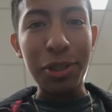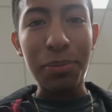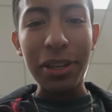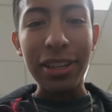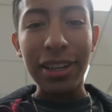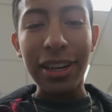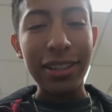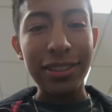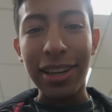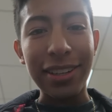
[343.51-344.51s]
just playing,
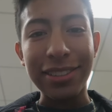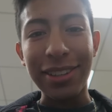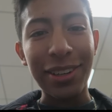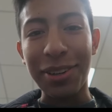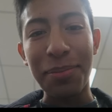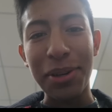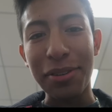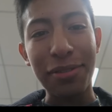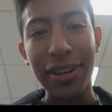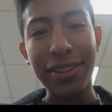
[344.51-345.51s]
guys. Danny's not gonna be
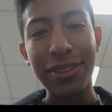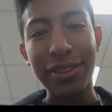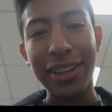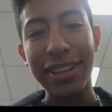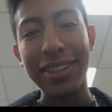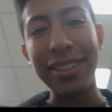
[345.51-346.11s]
a father, okay?